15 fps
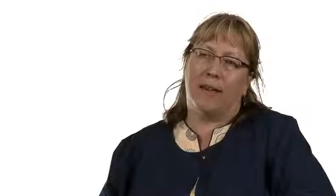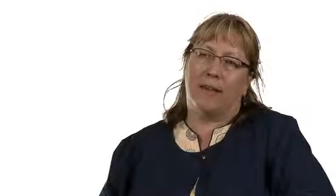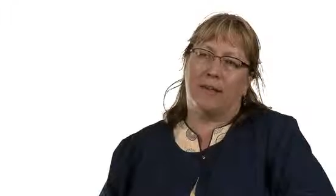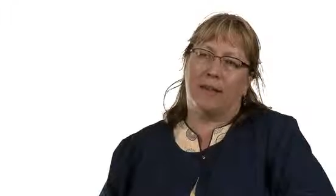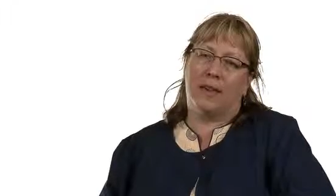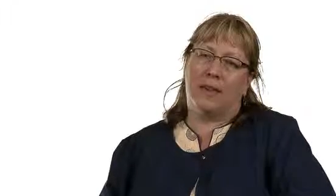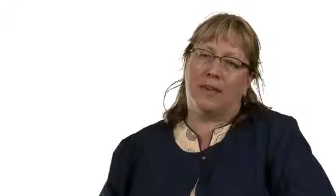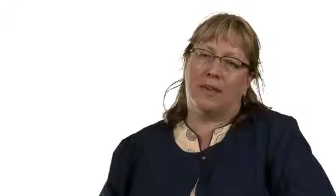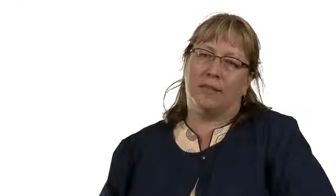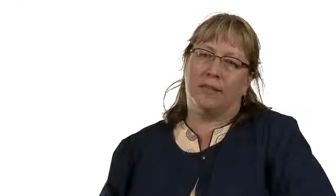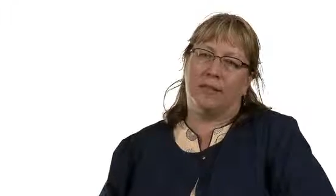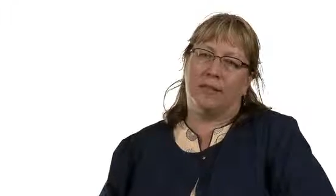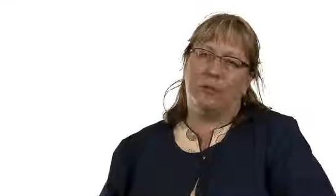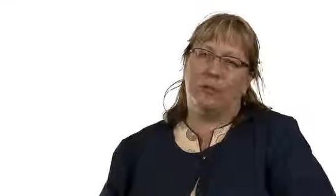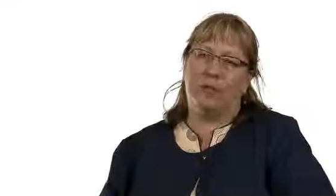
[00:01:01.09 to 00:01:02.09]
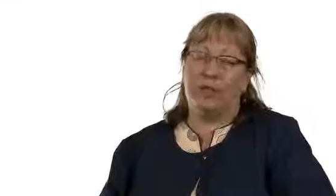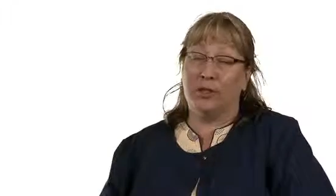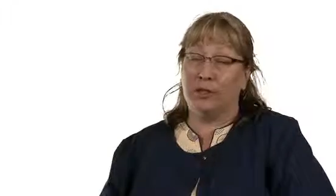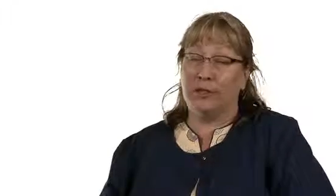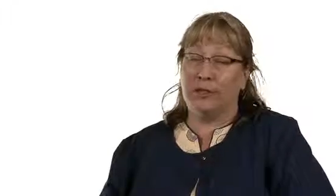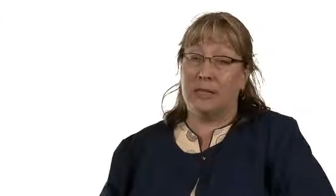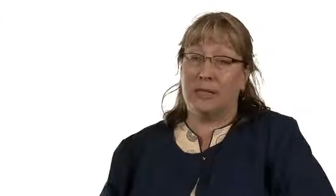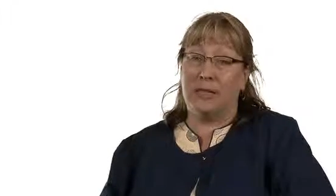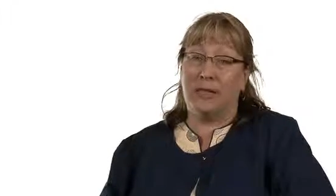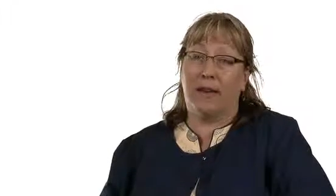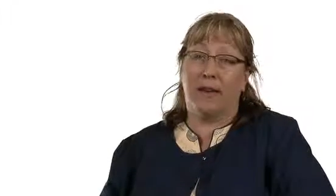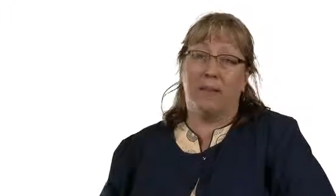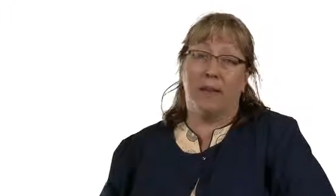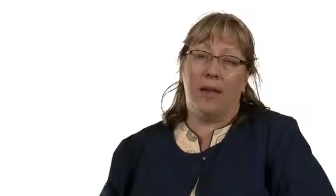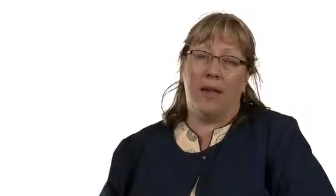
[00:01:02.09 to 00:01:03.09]
them is to be sure and speak
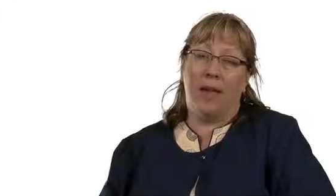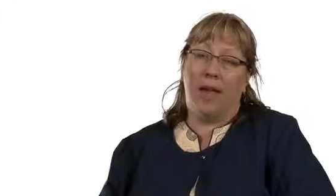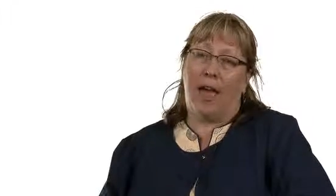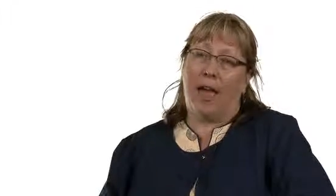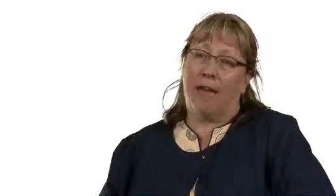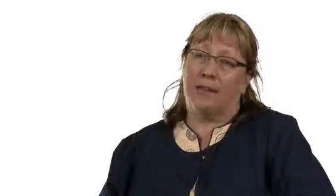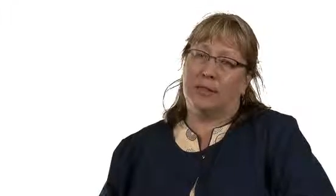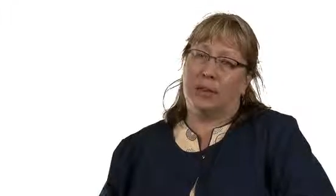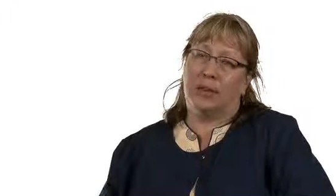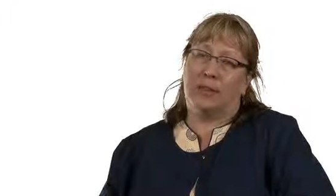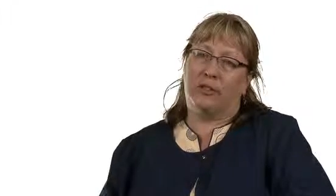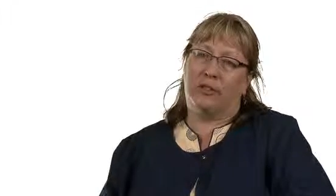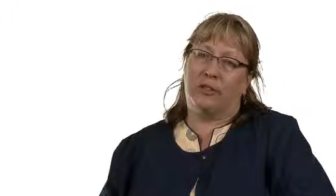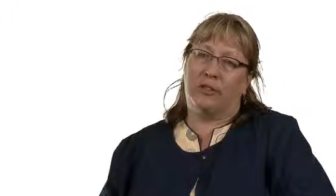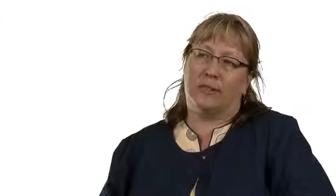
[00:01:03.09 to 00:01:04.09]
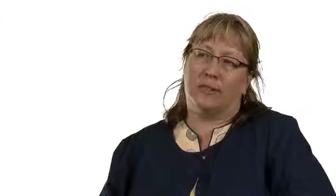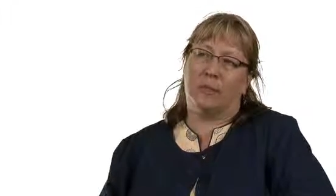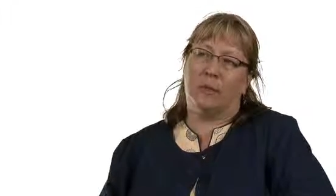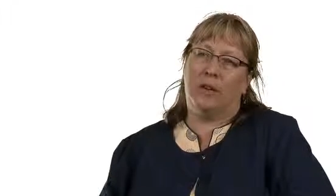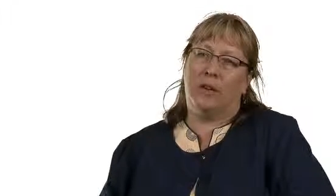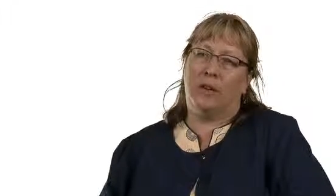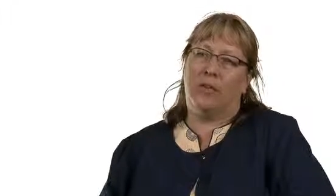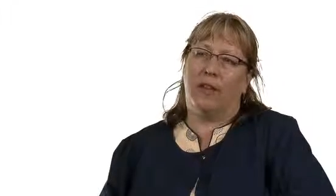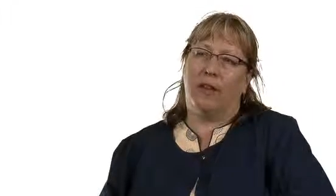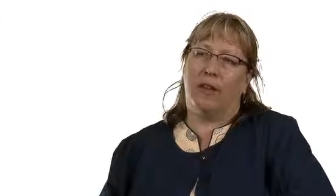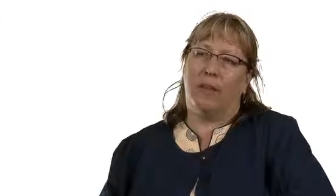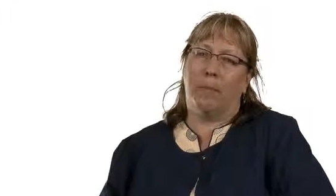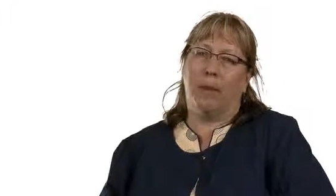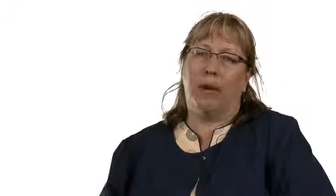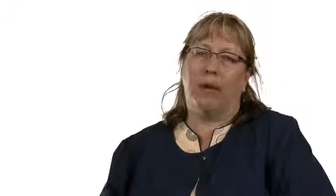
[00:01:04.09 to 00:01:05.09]
up, ask questions. We are
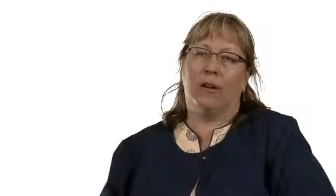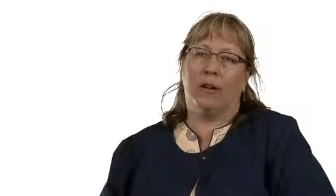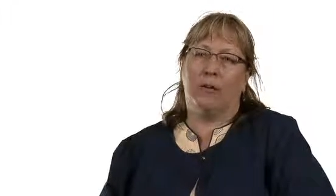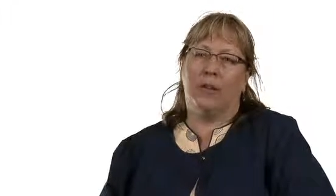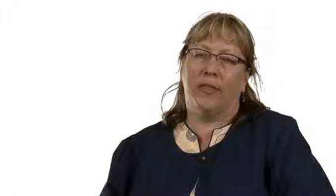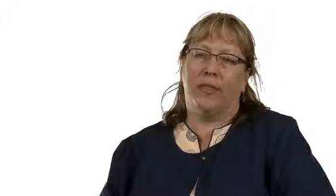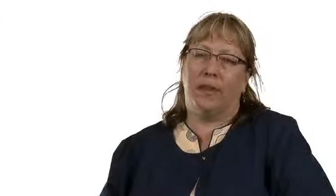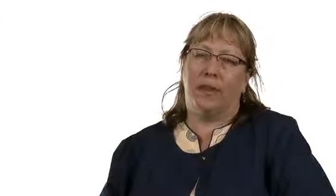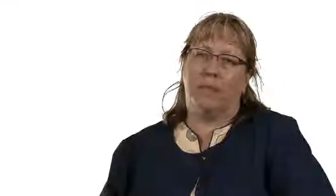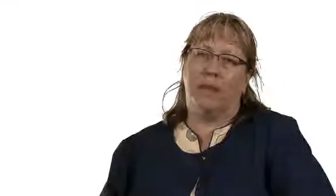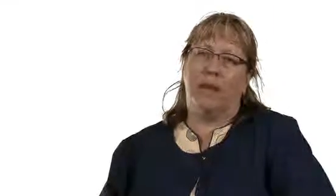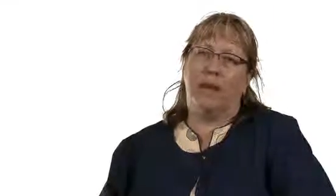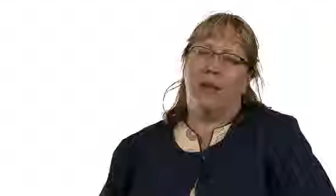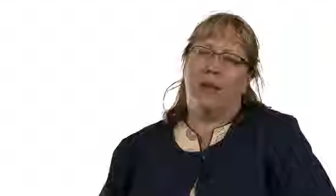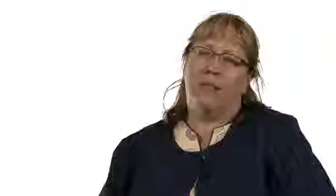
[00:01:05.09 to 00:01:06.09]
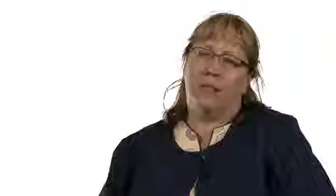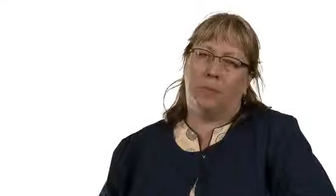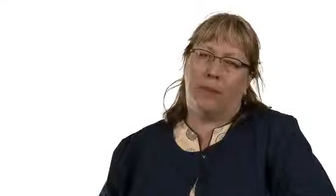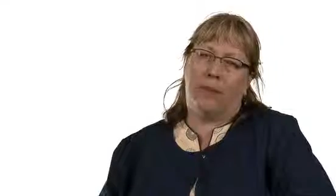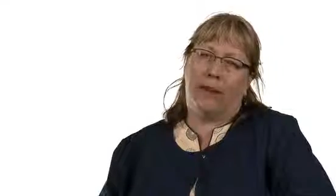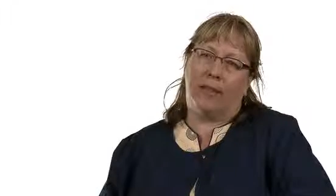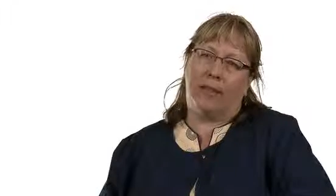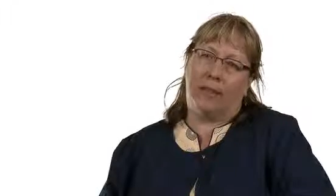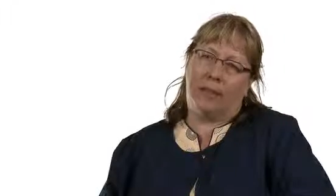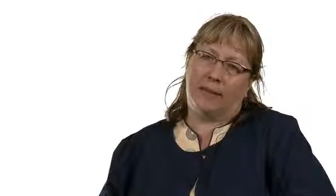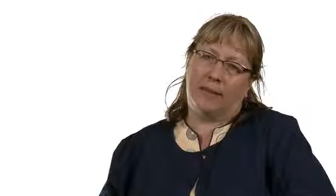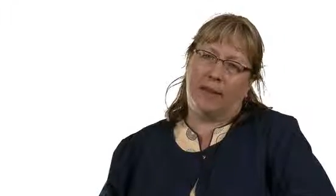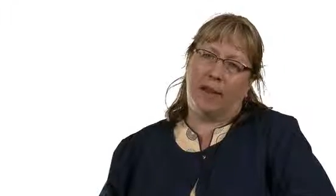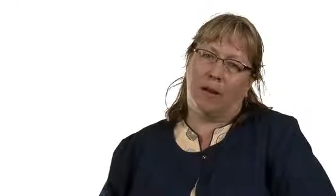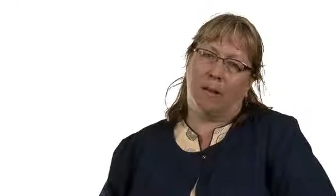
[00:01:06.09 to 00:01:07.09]
there to partner with them to provide the
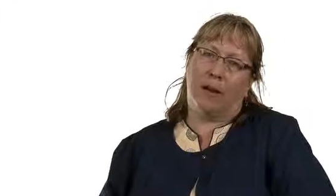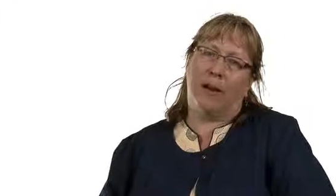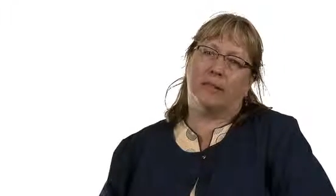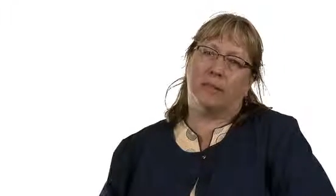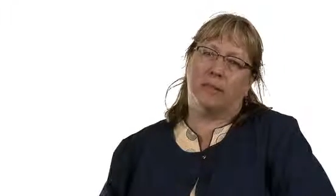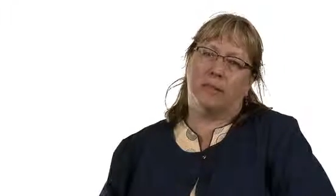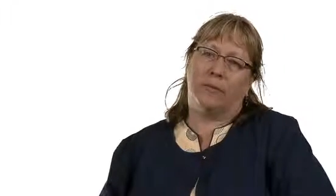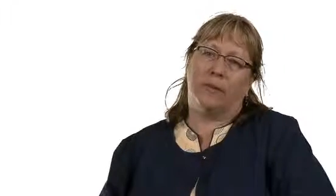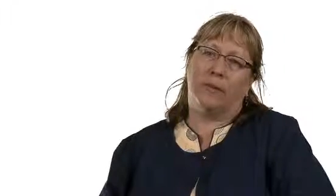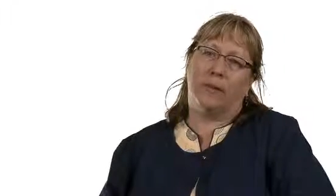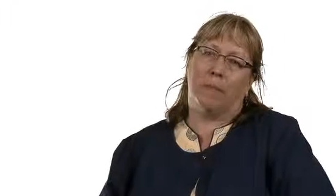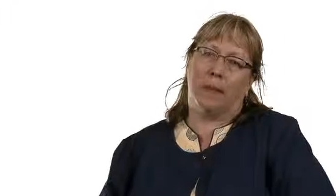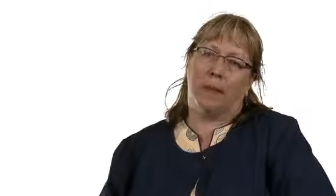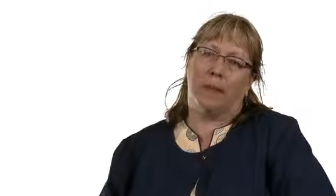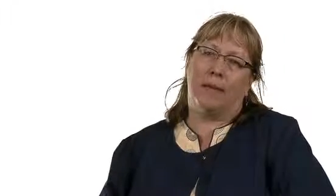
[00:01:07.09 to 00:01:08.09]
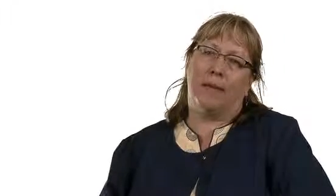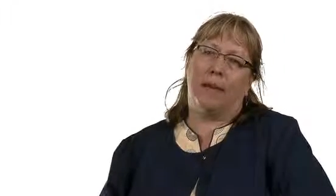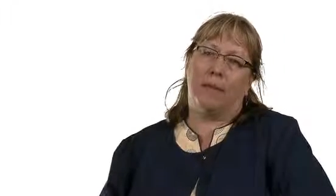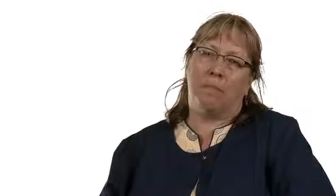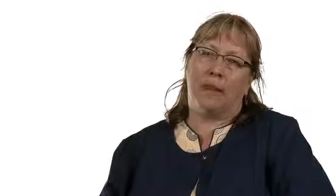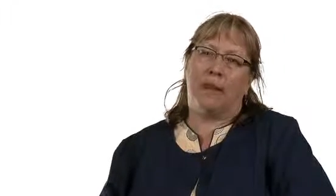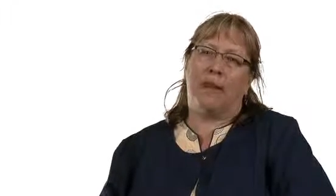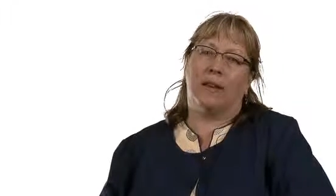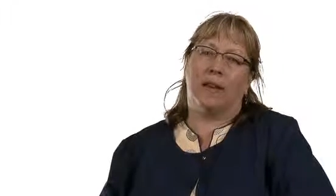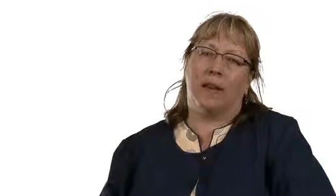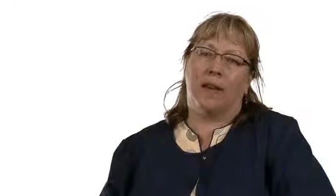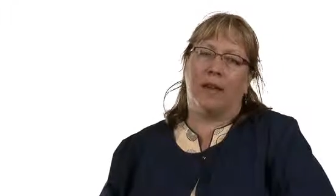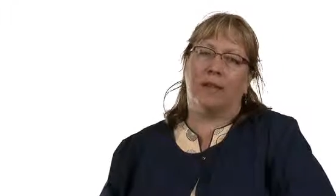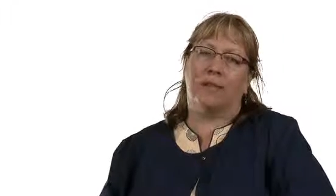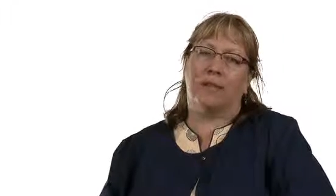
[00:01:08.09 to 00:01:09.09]
best care possible for their baby and make it
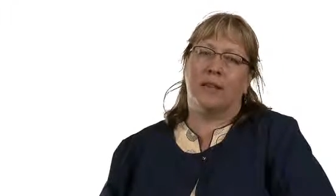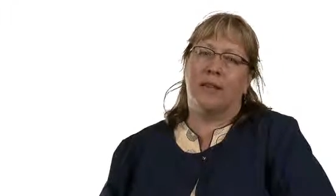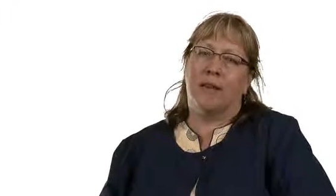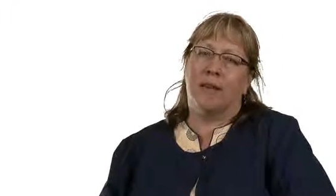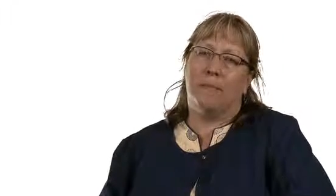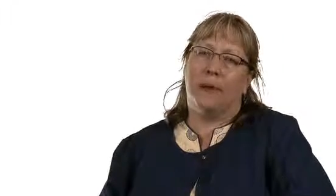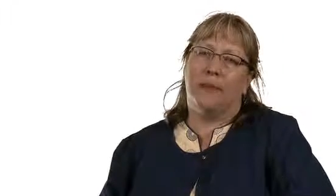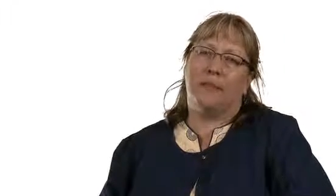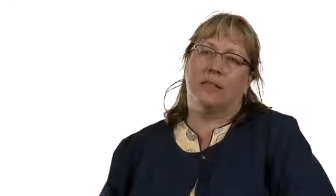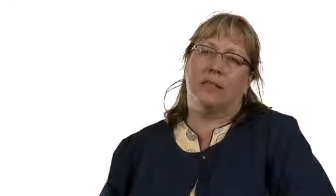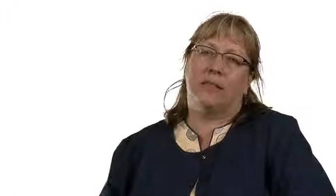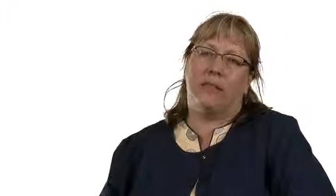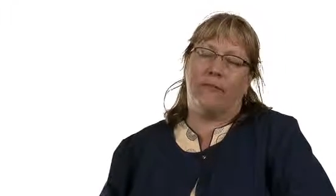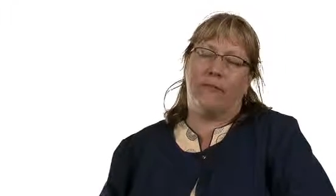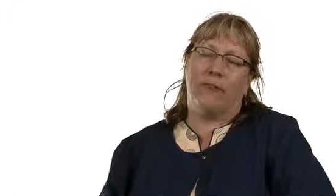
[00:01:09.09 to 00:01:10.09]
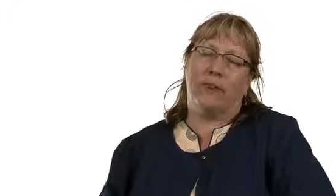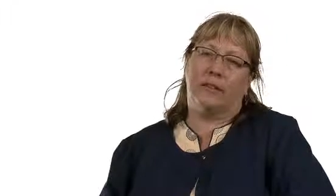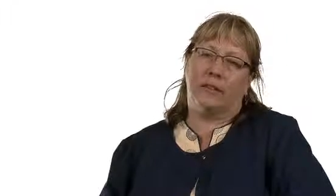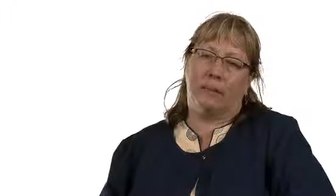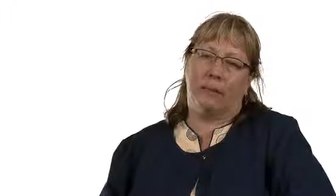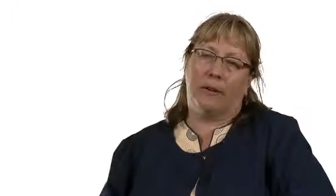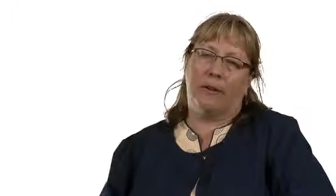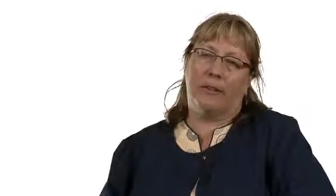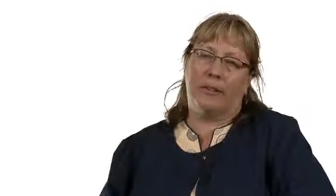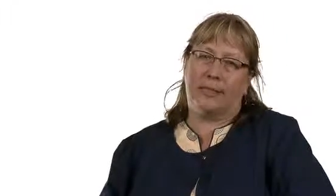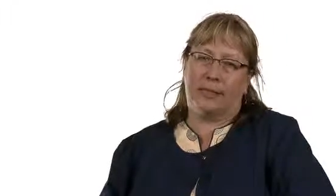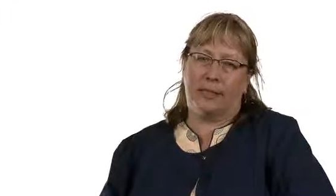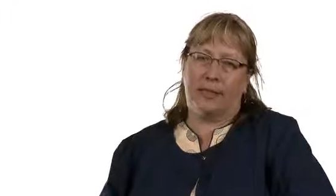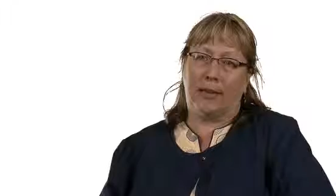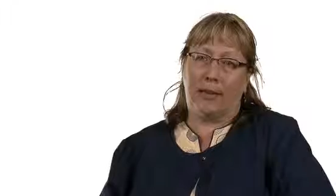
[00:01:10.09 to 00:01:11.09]
as positive of an
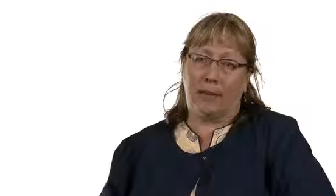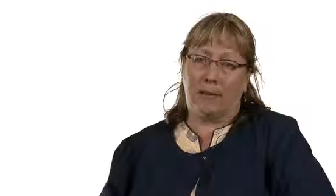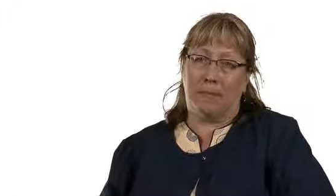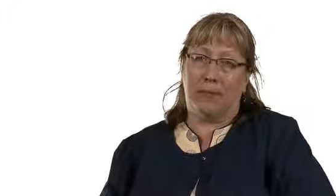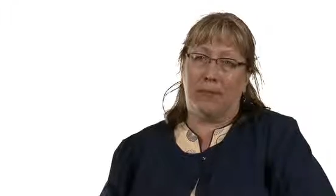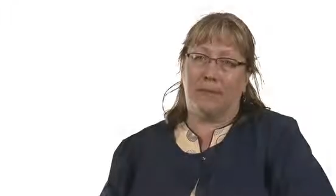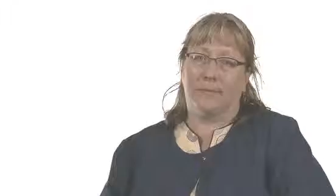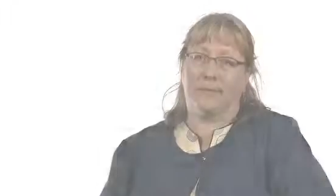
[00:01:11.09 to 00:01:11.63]
experience as it can be.